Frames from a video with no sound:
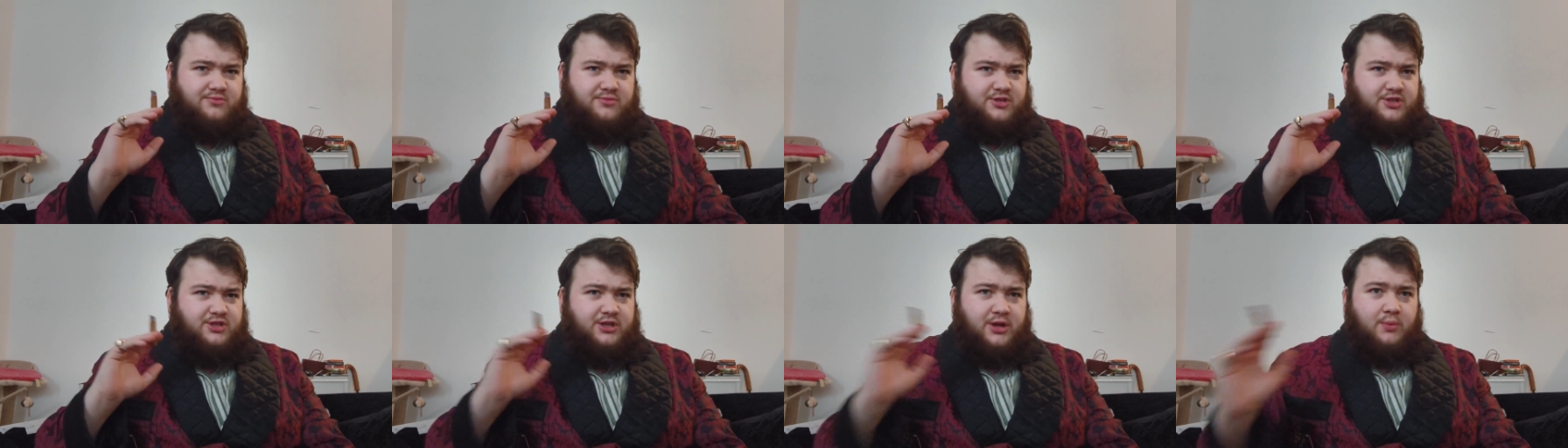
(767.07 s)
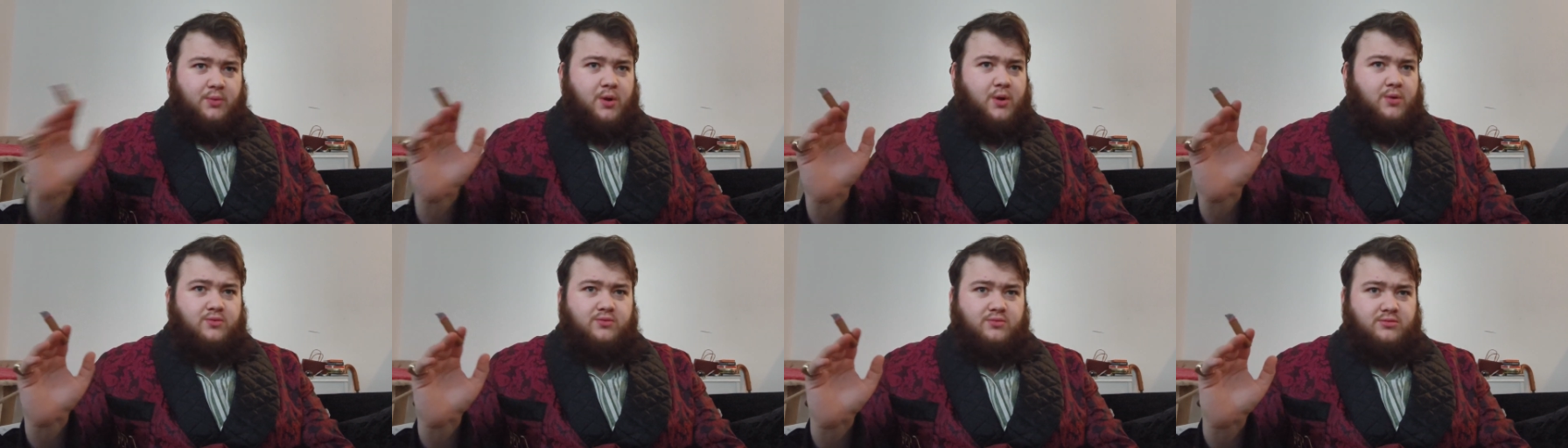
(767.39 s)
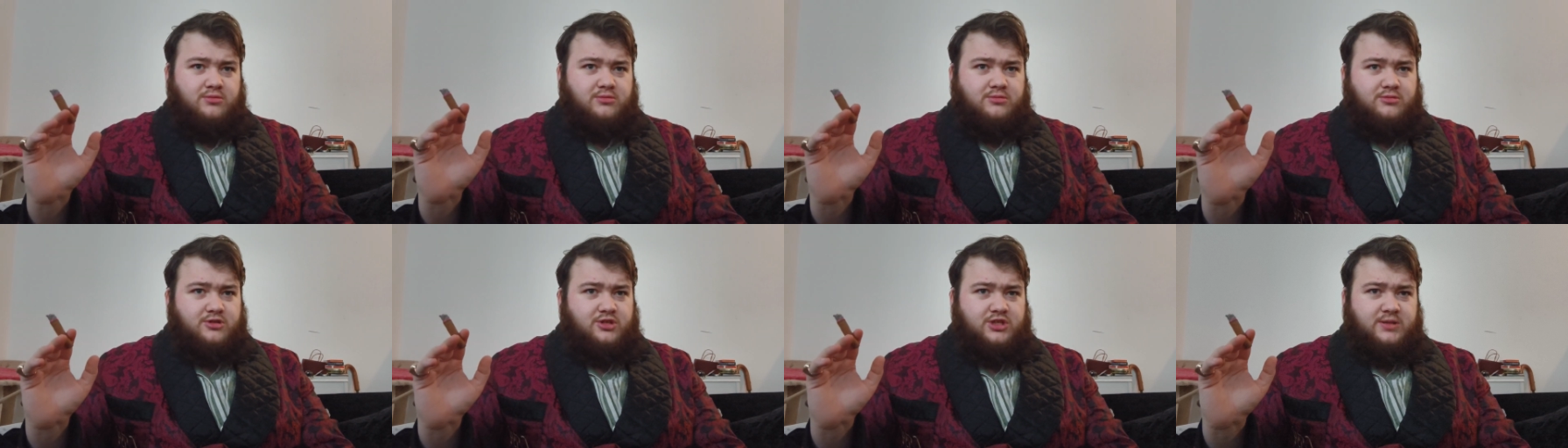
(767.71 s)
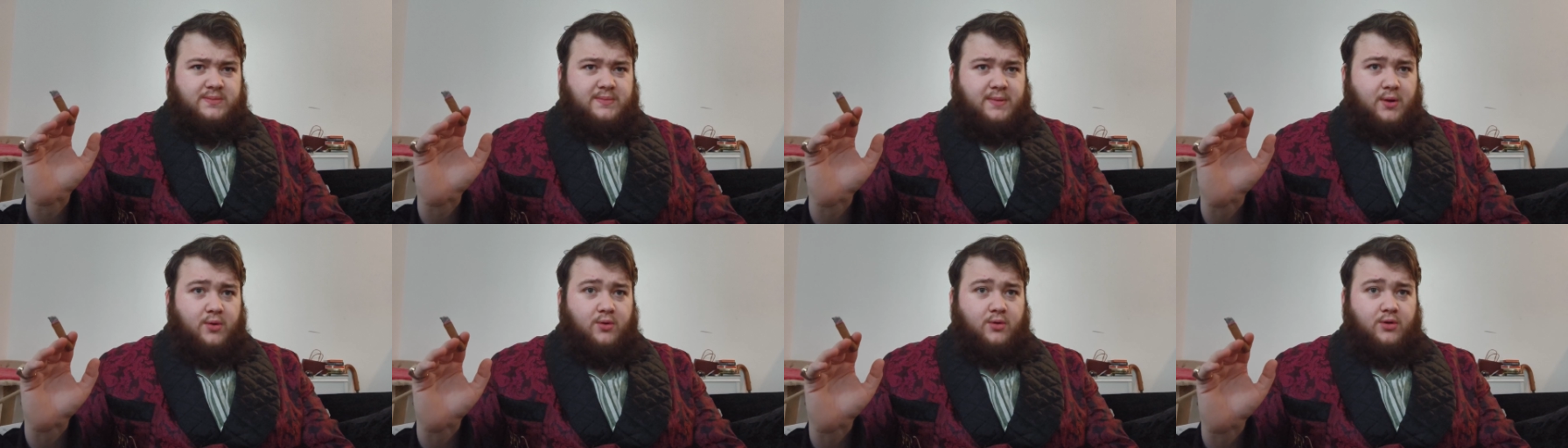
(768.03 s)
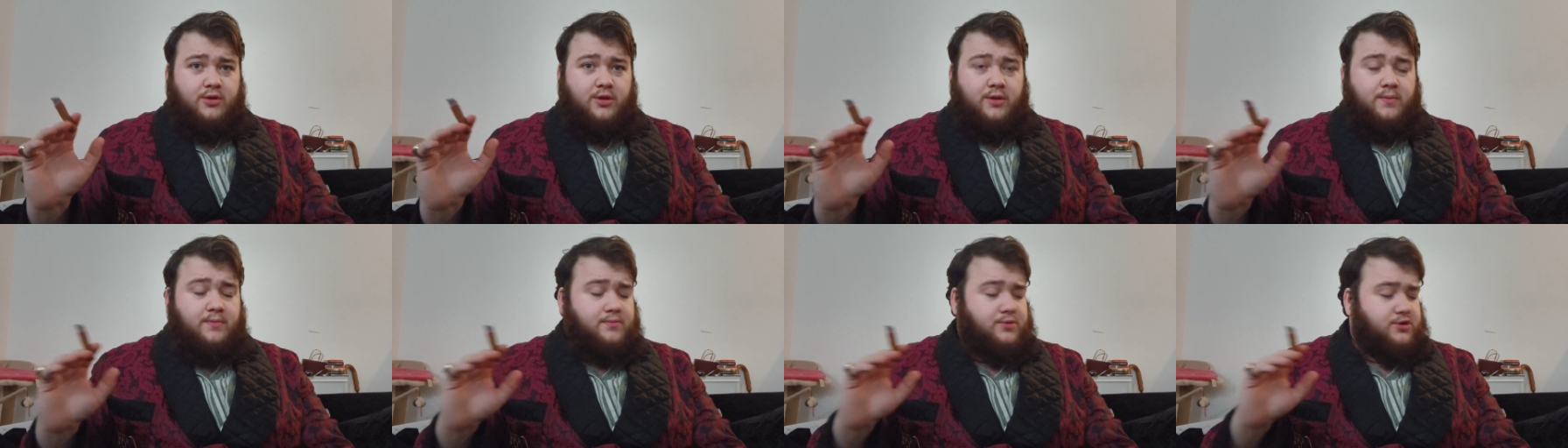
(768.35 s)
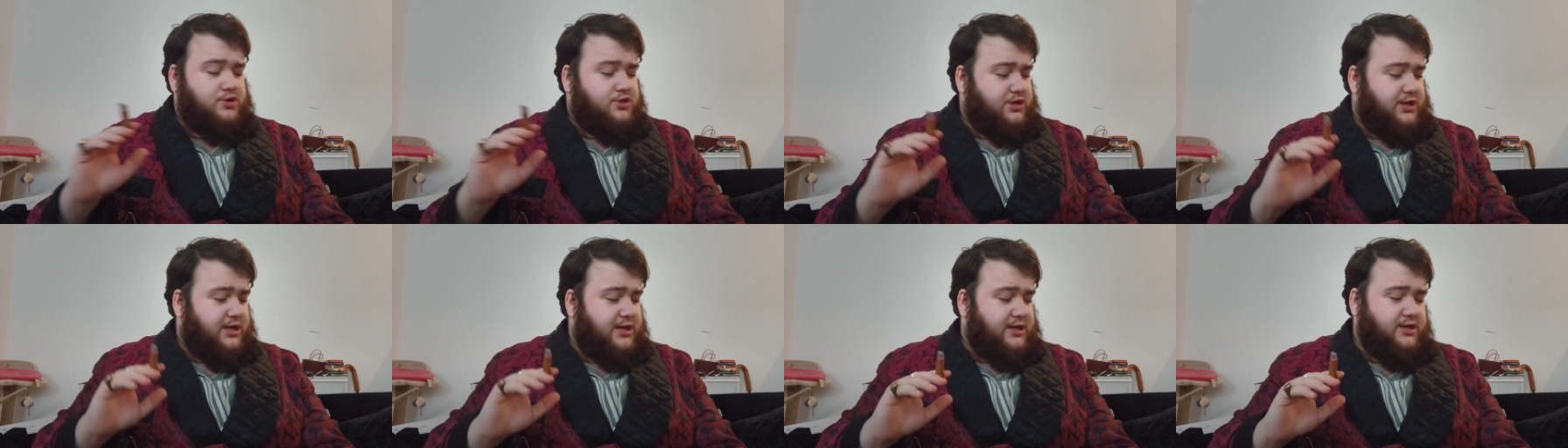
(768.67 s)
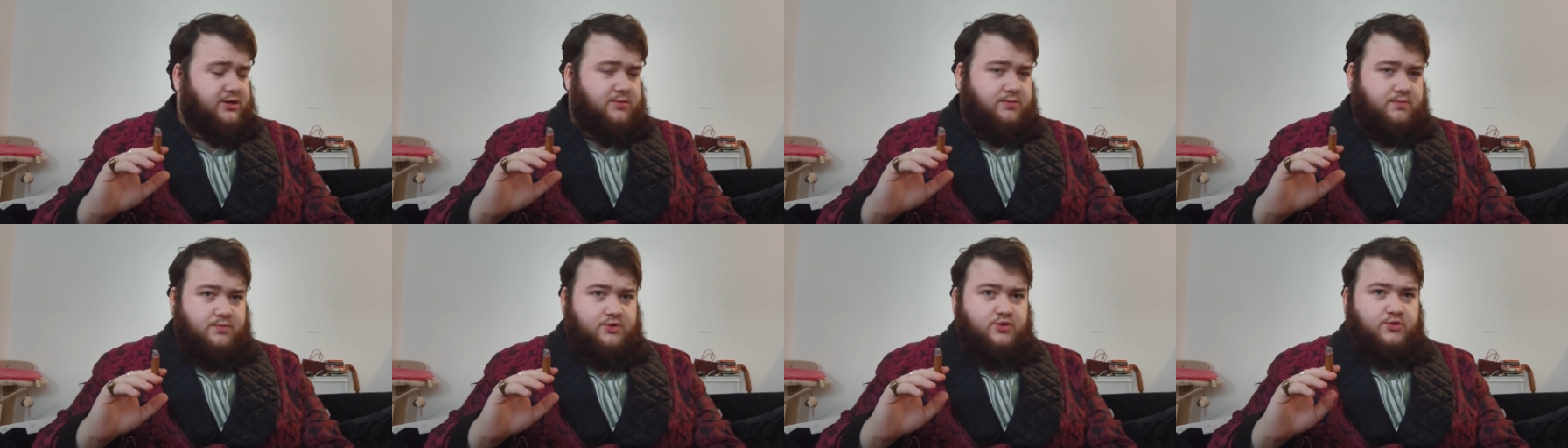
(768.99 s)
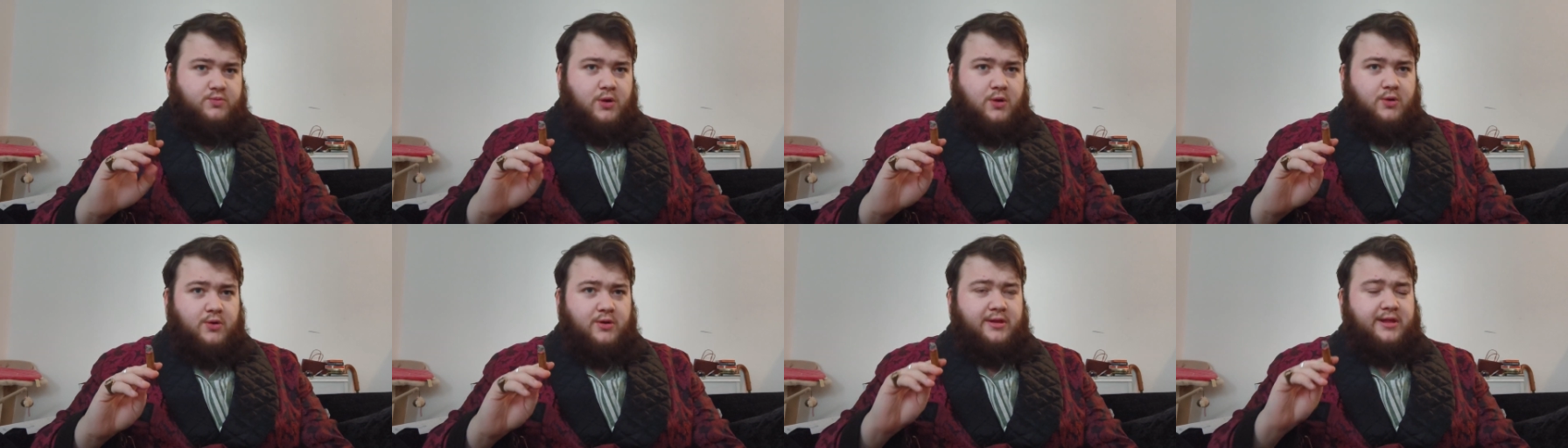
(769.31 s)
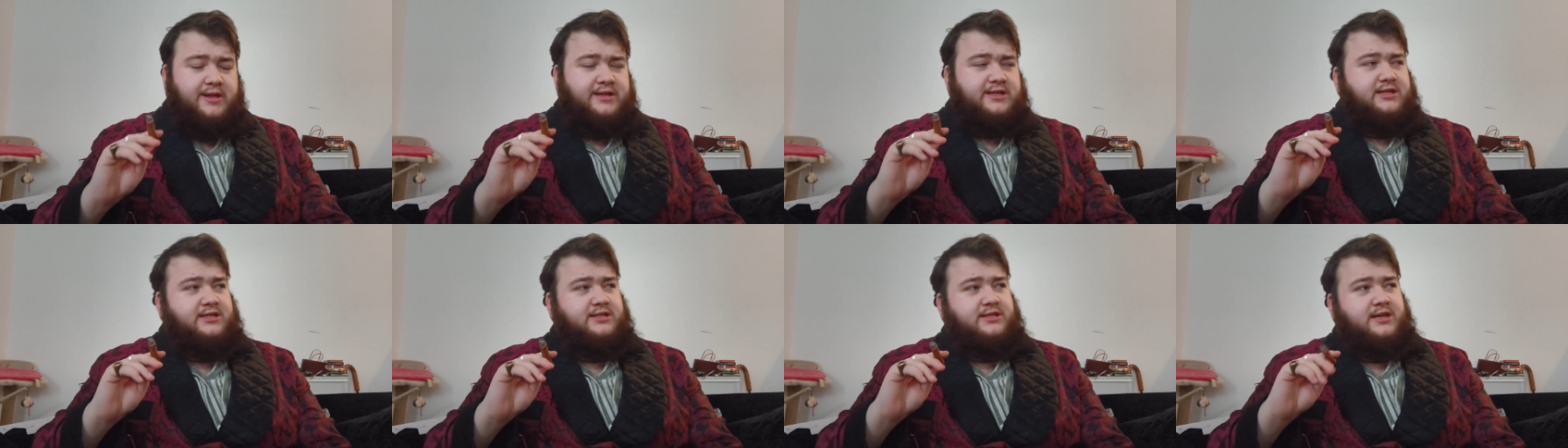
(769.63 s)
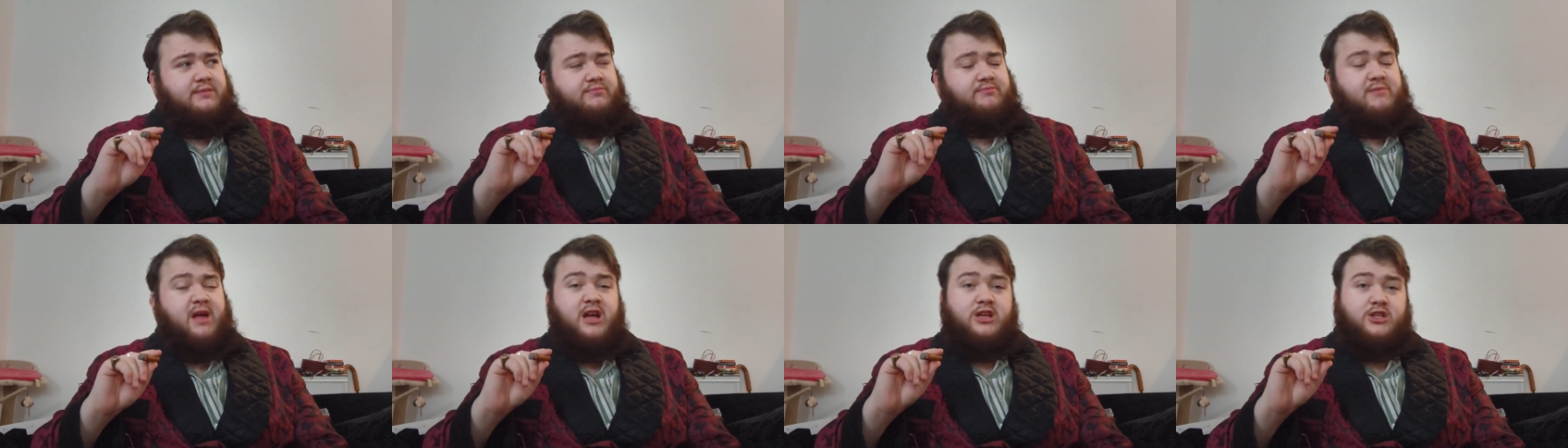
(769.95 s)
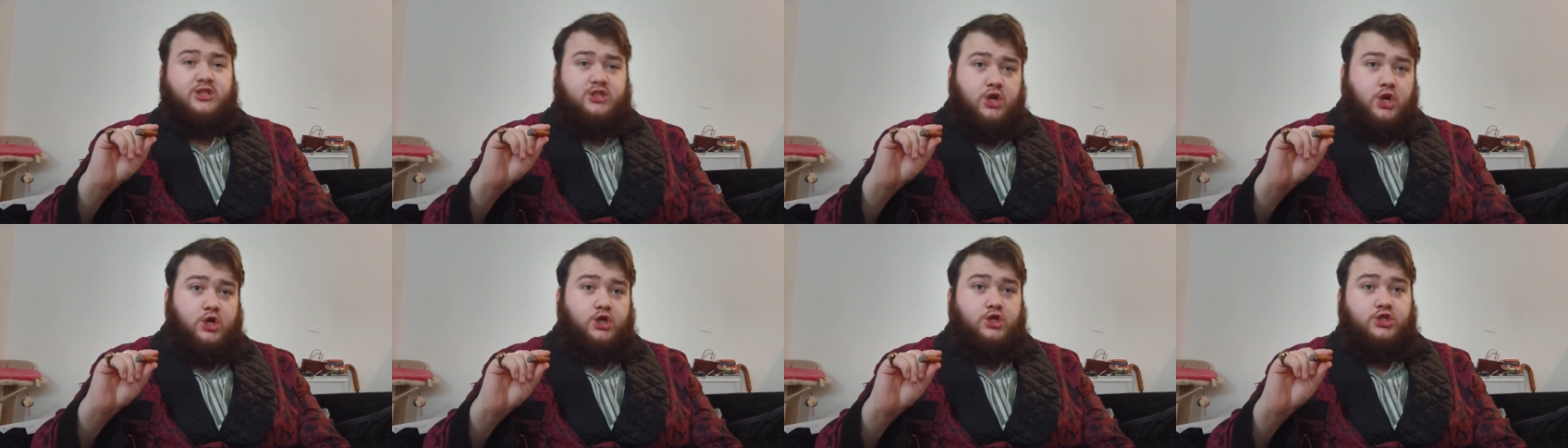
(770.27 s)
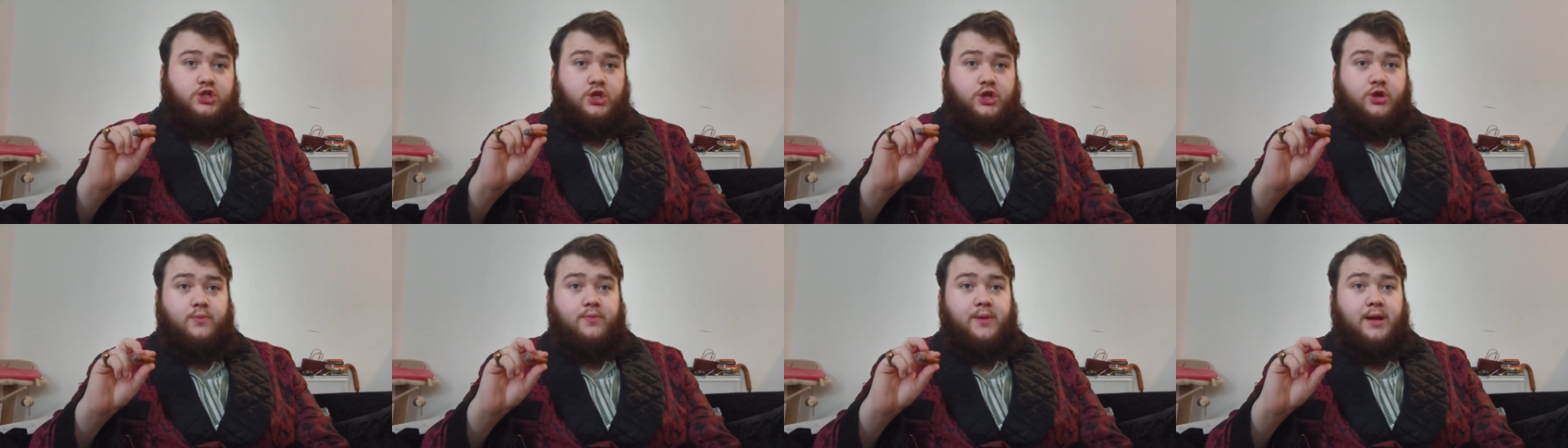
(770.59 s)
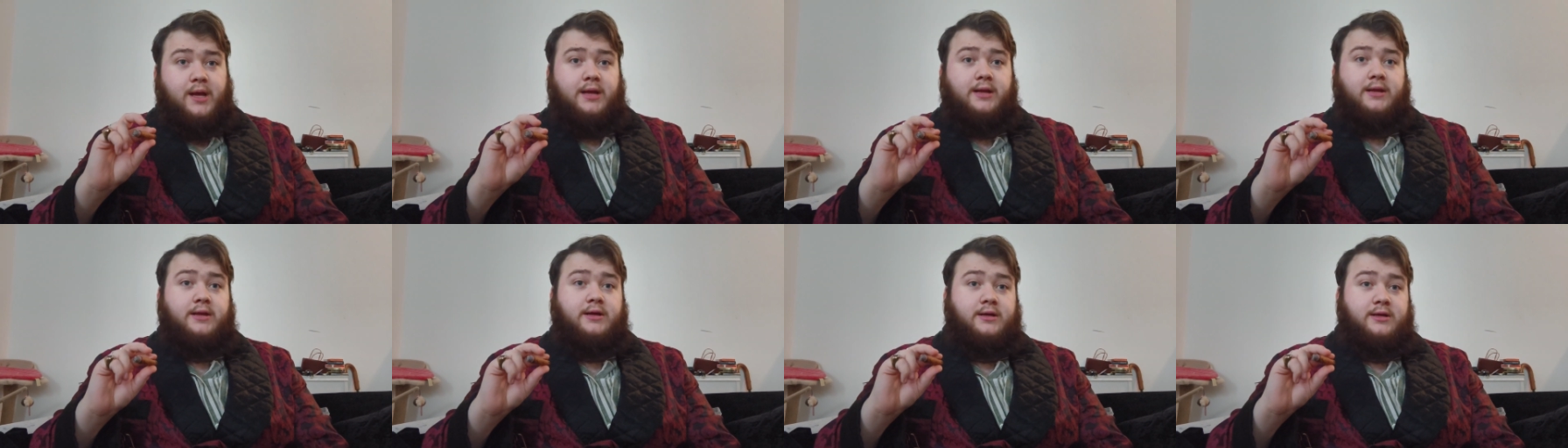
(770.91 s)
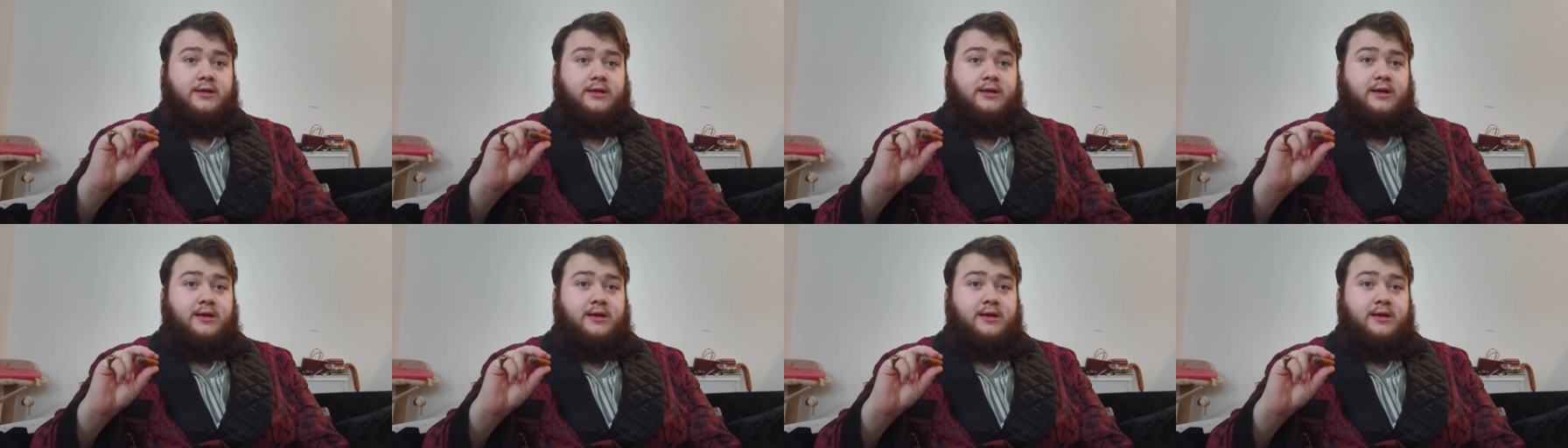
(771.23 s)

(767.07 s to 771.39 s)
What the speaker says: She won't smoke them, but she had a smoke of this and said that's not too bad.